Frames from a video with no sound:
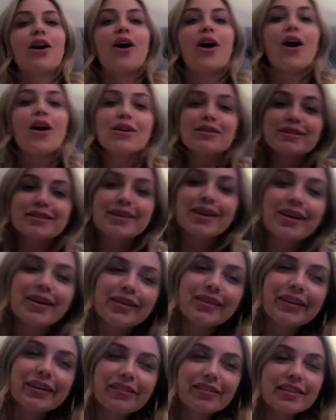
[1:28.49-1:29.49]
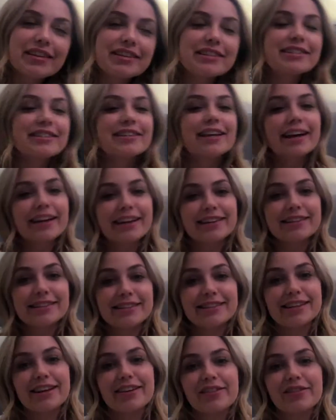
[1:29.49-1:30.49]
Also, if the second
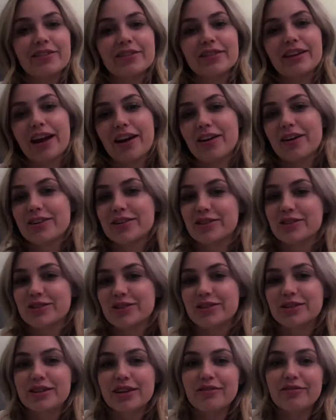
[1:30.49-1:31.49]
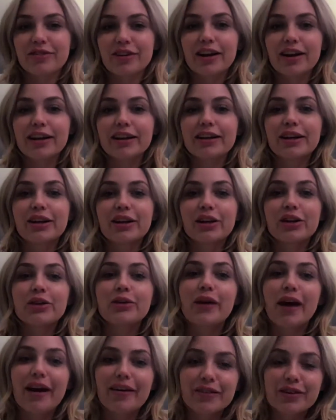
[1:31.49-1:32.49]
set of characters are different,
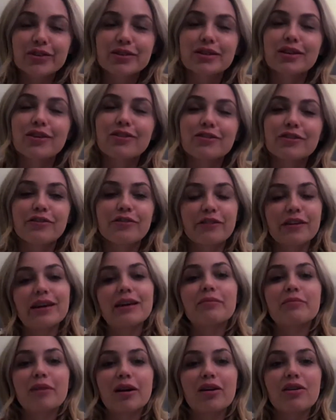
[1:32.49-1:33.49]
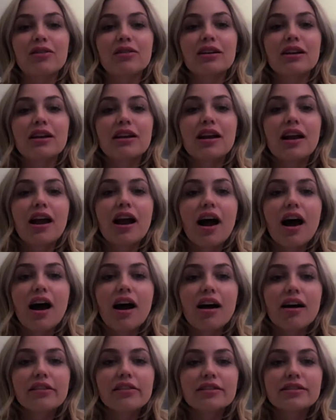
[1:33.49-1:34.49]
you have yourself a fake belt.
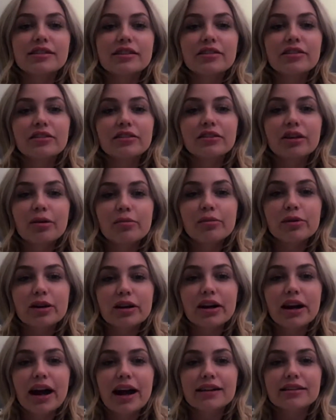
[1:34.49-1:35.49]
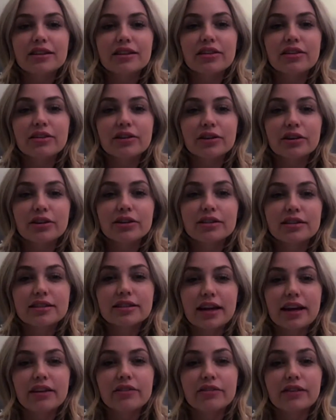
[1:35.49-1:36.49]
The serial number has a third
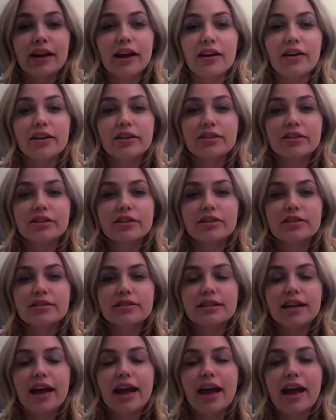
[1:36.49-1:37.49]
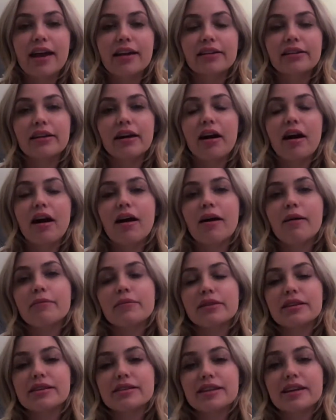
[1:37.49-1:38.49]
set of characters, and
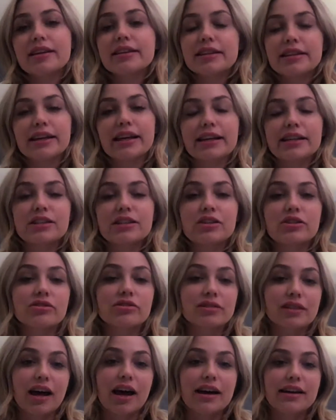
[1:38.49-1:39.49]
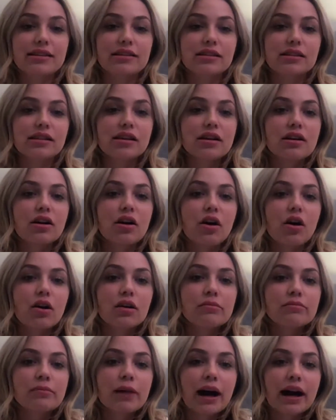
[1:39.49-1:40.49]
this indicates your size.
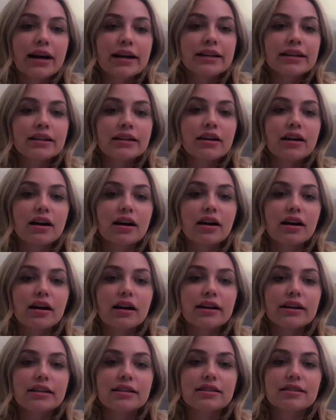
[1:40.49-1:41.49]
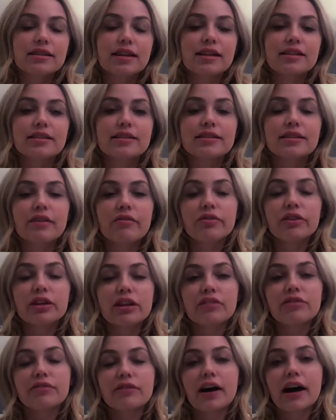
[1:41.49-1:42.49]
On mine, it says
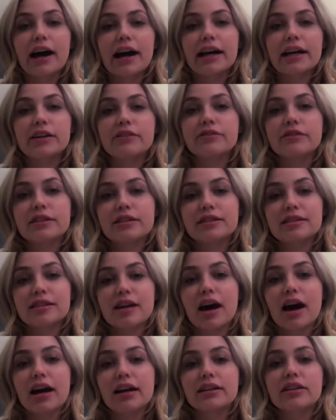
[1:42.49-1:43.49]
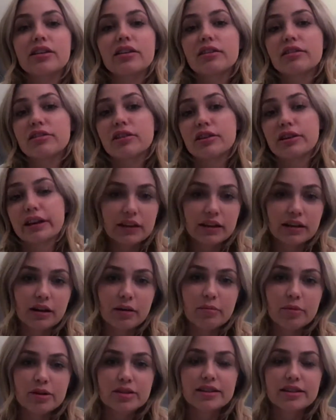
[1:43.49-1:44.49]
75.30. The
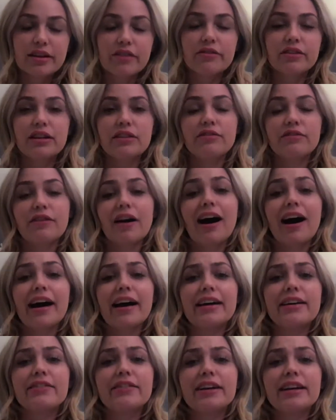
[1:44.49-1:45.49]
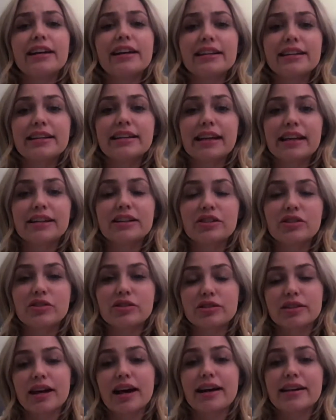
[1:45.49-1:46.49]
number 75 indicates
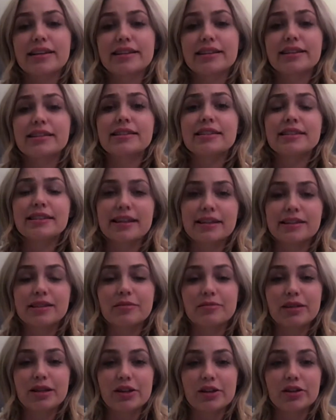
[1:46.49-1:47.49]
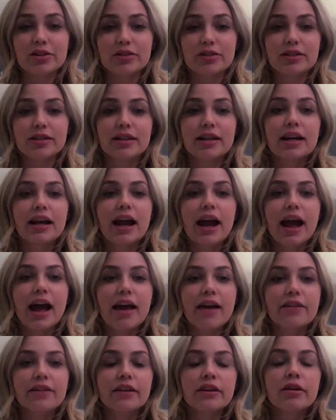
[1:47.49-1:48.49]
your size in centimeters,
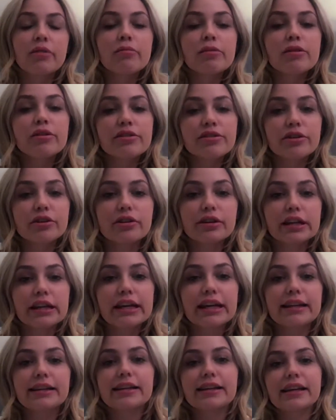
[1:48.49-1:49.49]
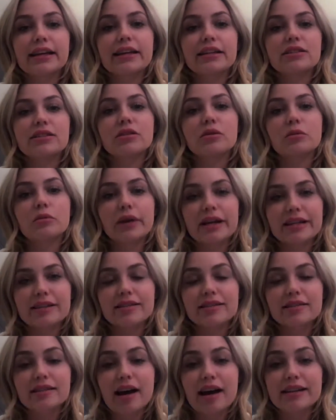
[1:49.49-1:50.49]
and the number 30 indicates the
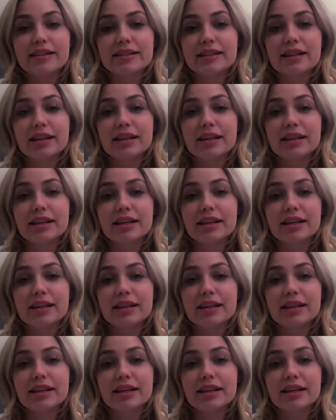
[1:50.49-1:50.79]
waist size in